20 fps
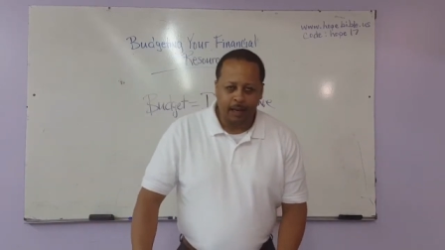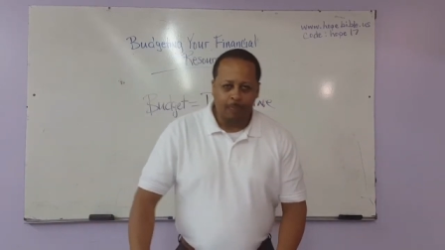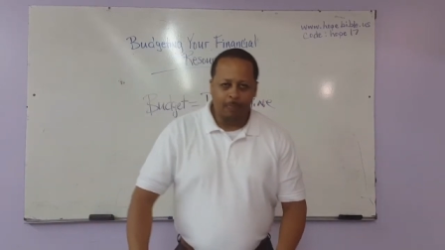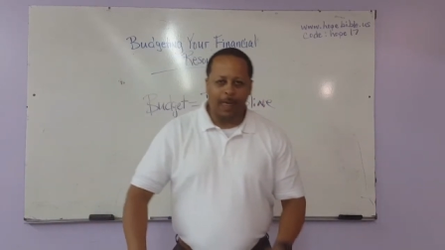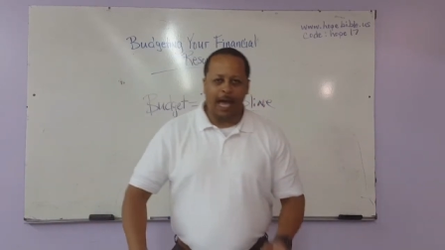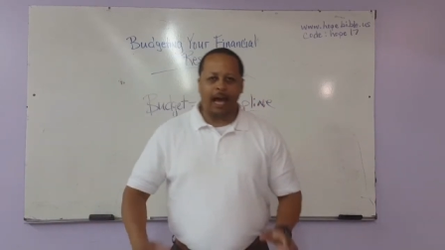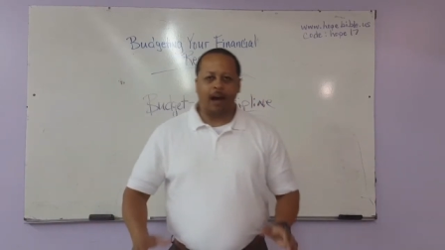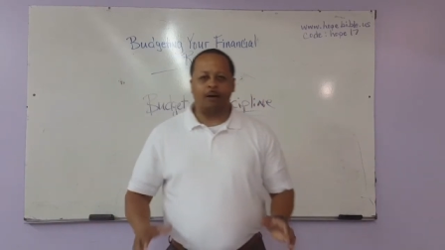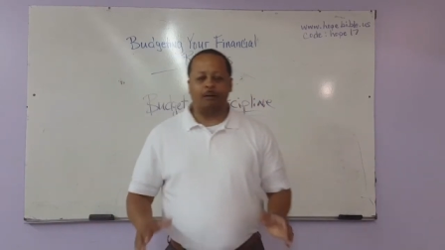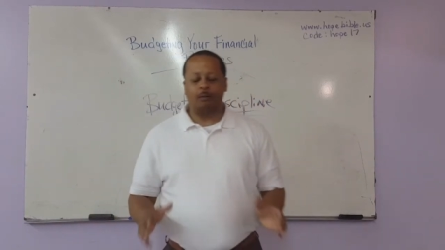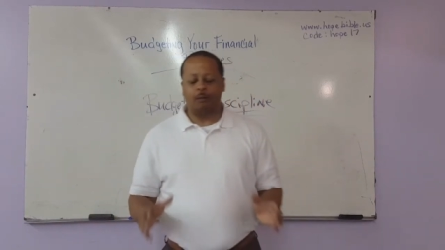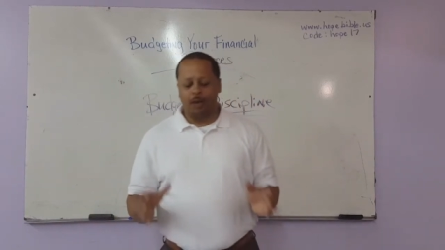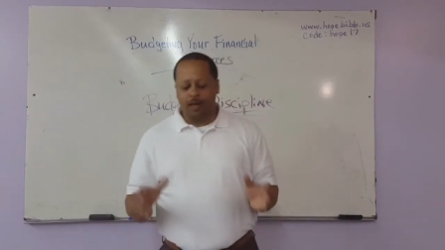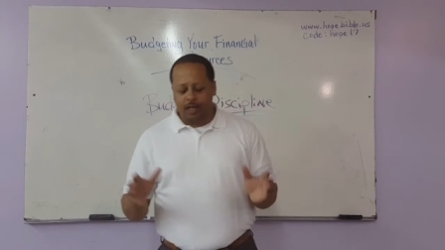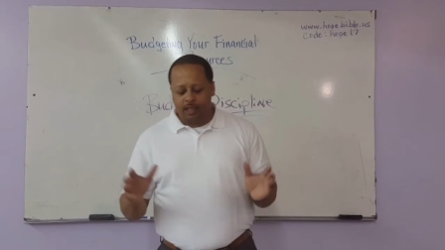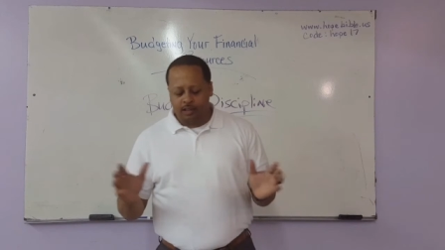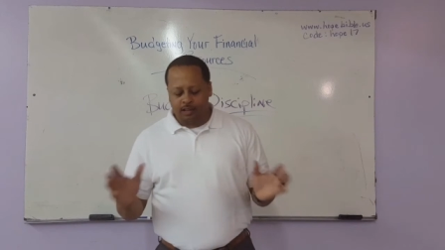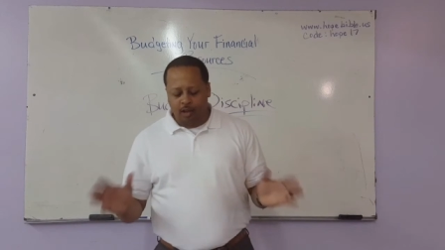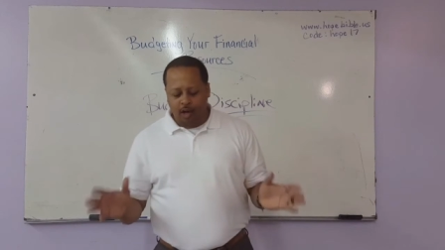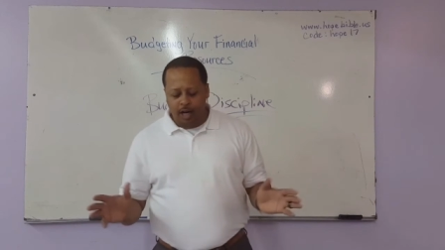Now, we're
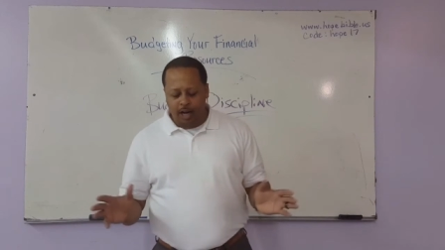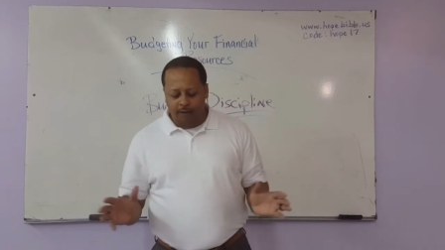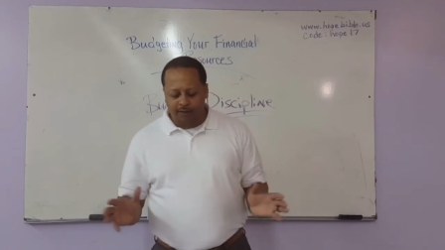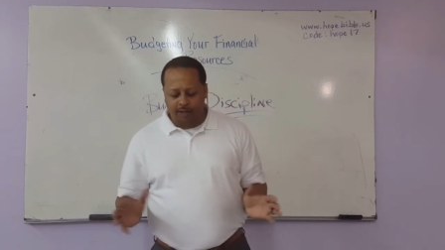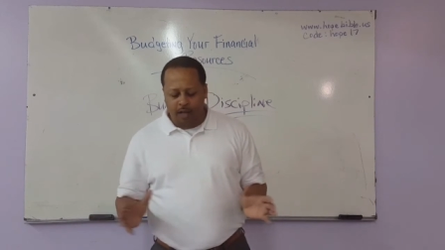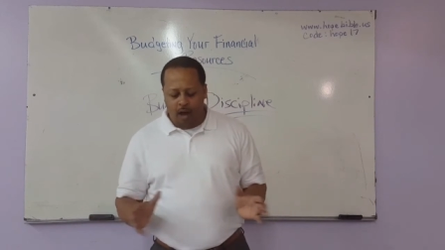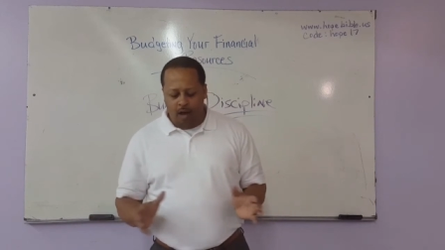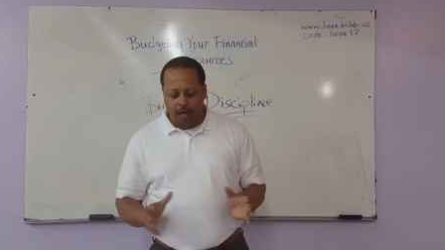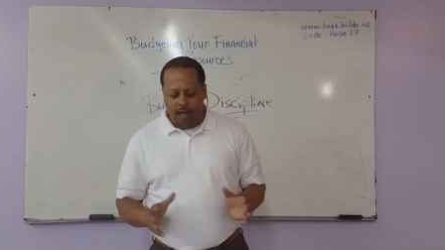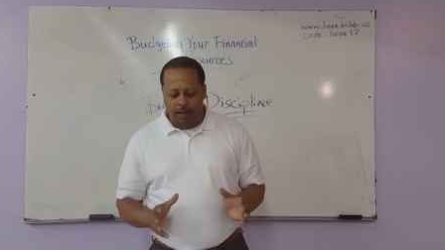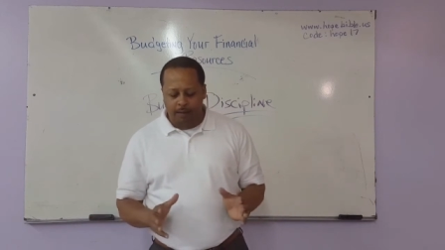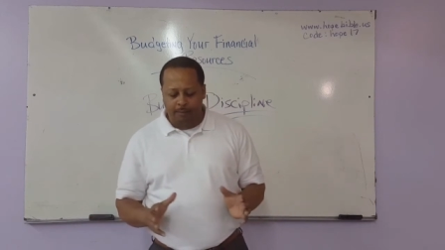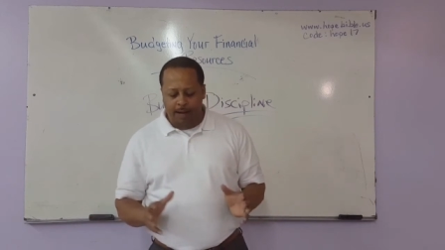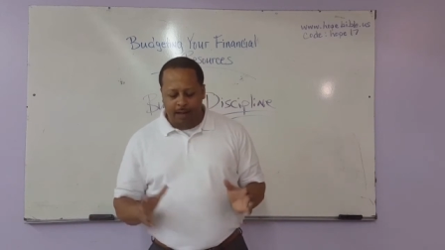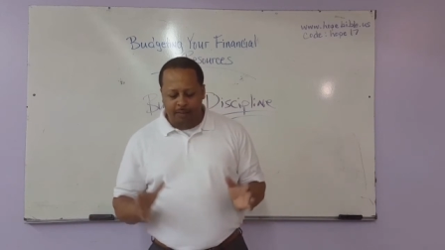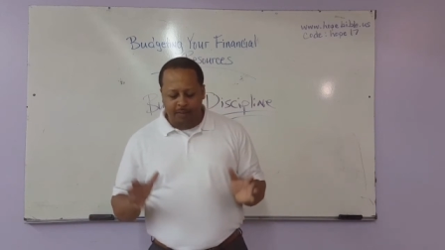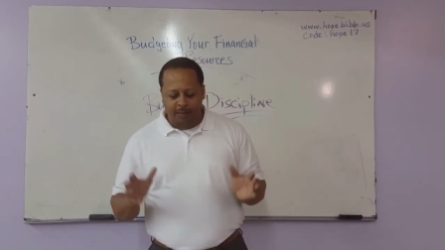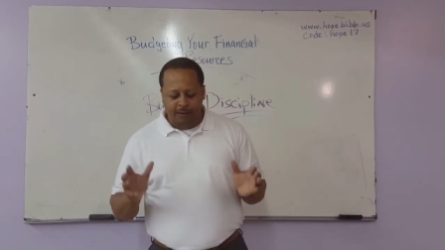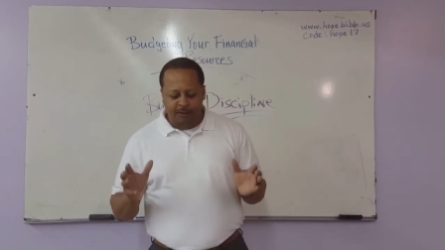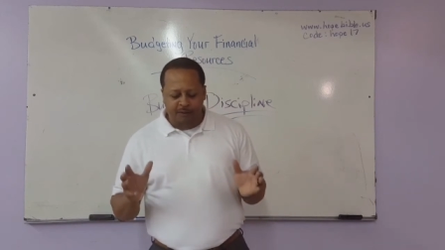going to start off talking
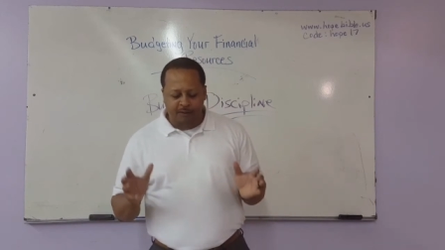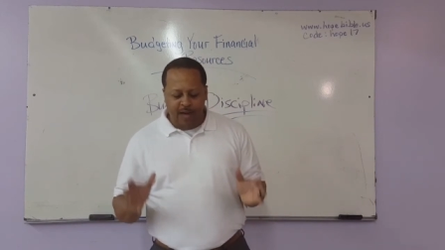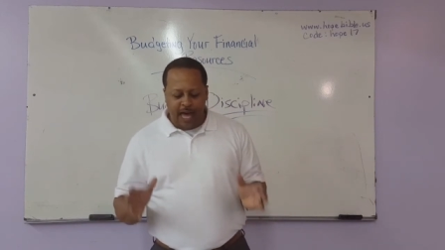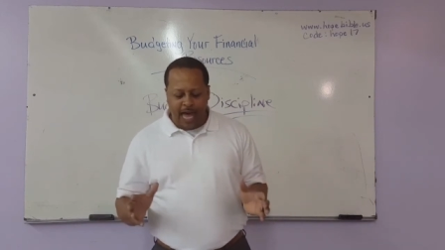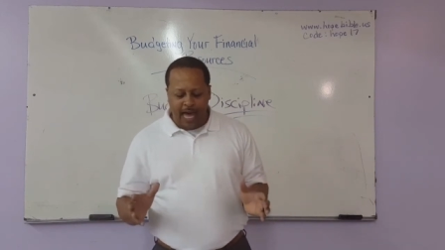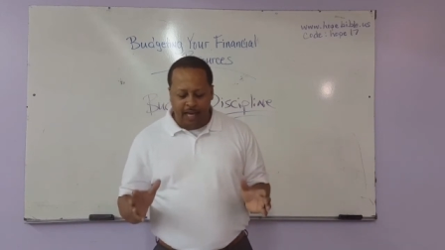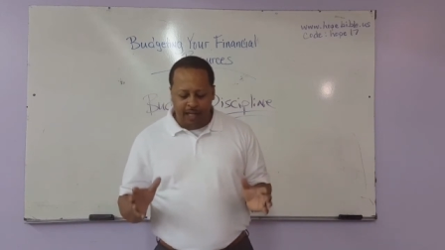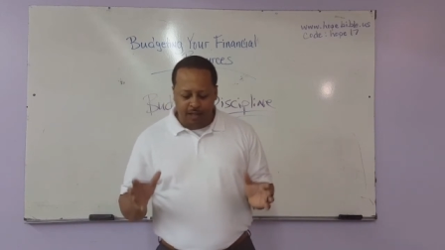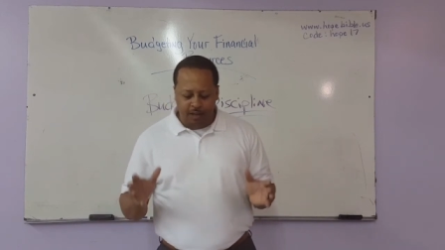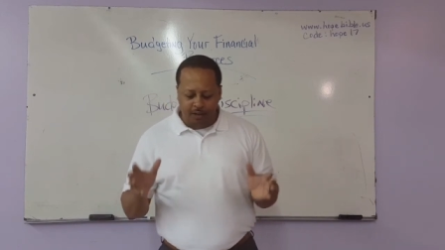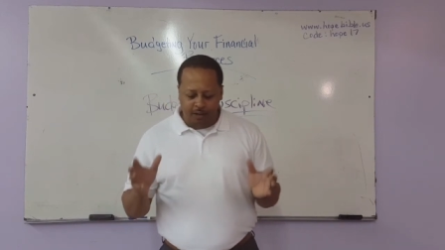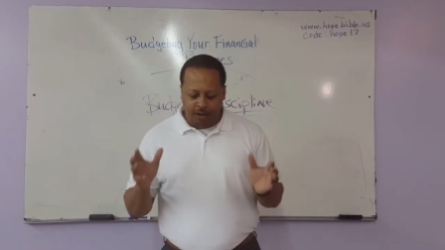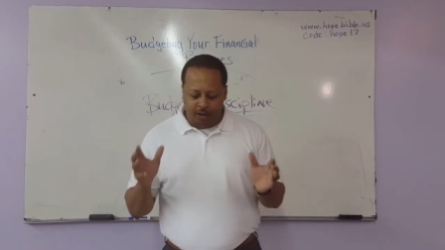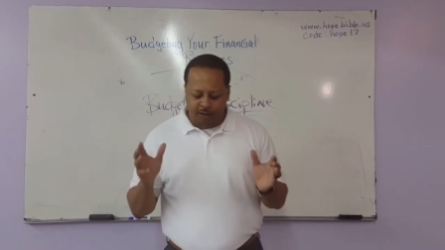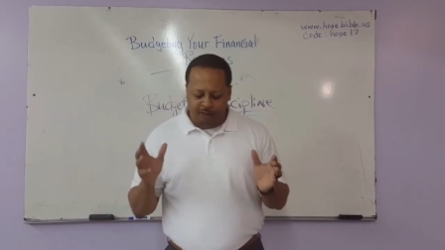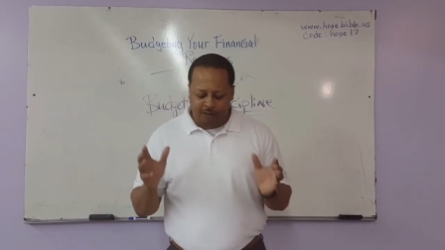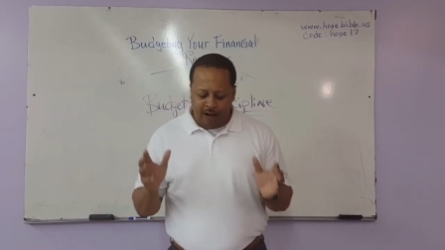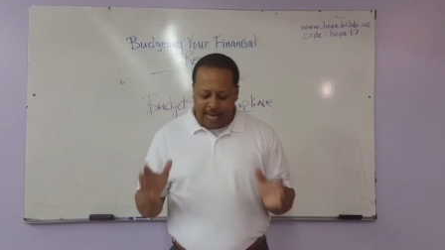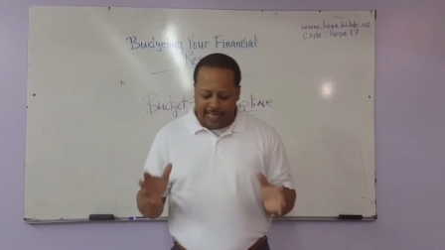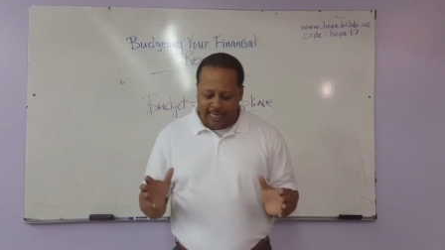about the value
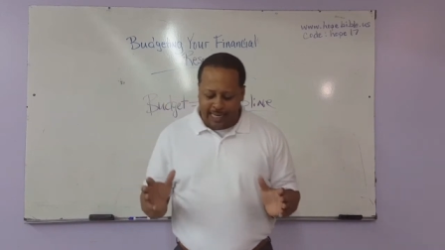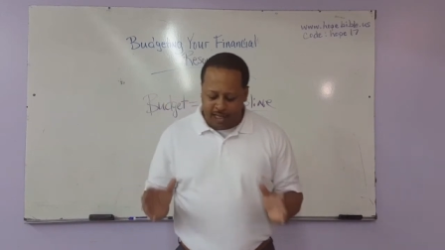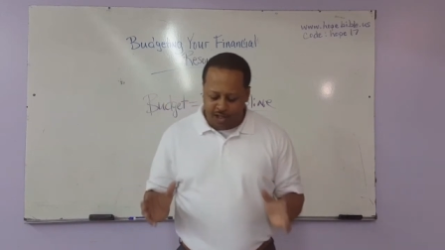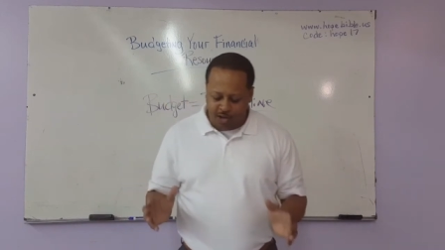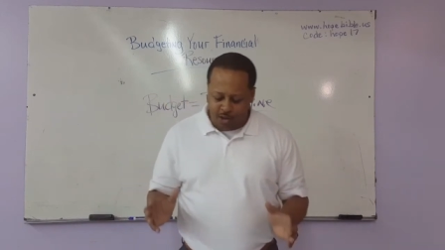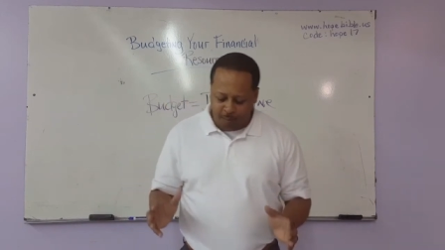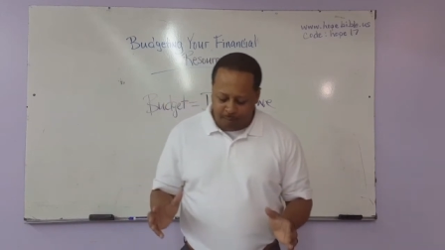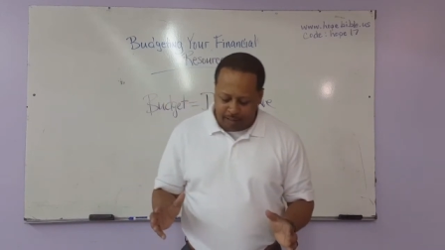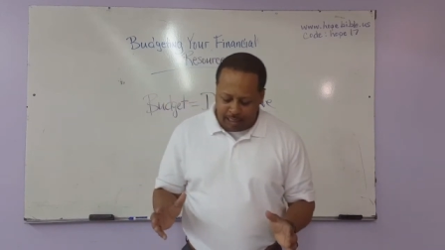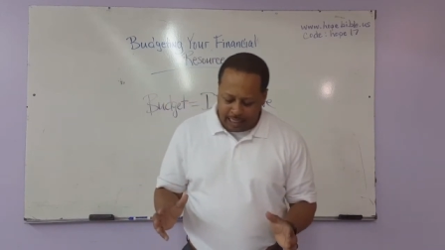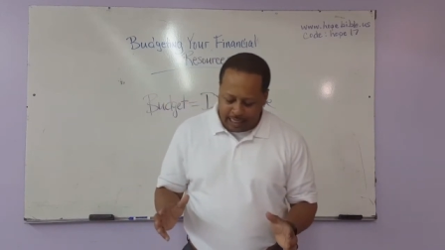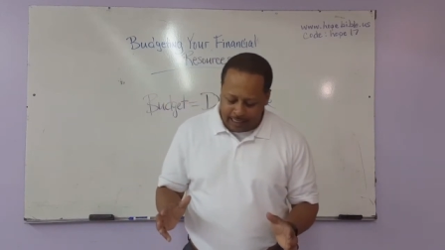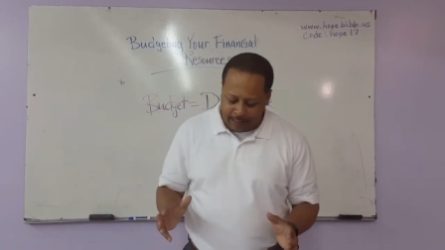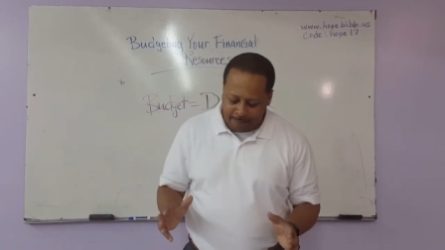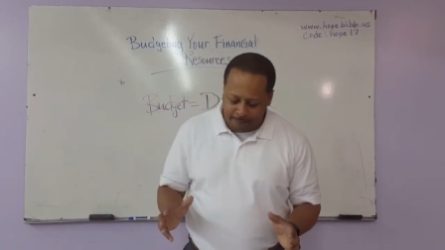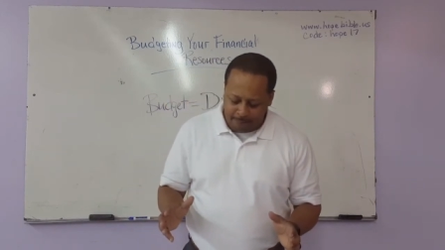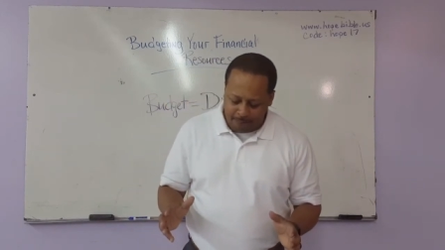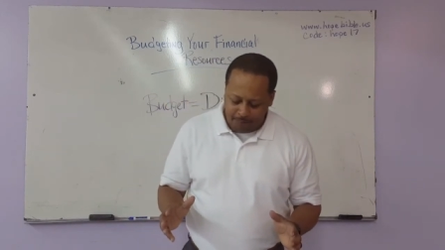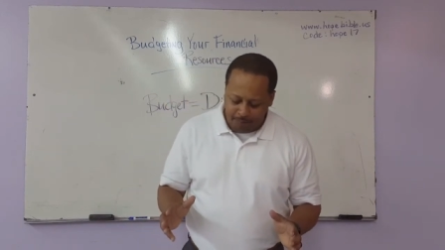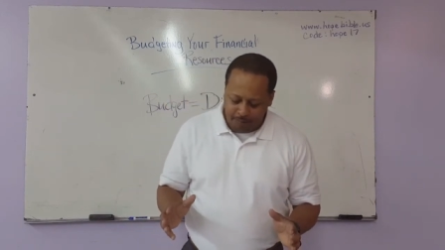of financial planning.